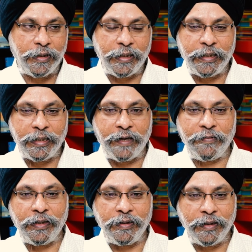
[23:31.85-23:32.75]
in
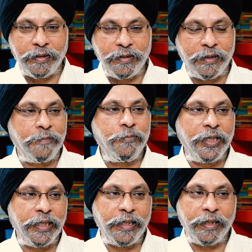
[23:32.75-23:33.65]
having in their
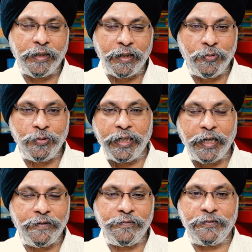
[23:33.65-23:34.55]
upbringing and how they
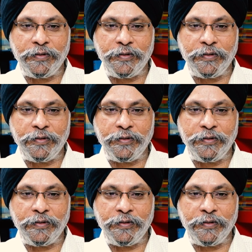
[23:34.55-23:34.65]
have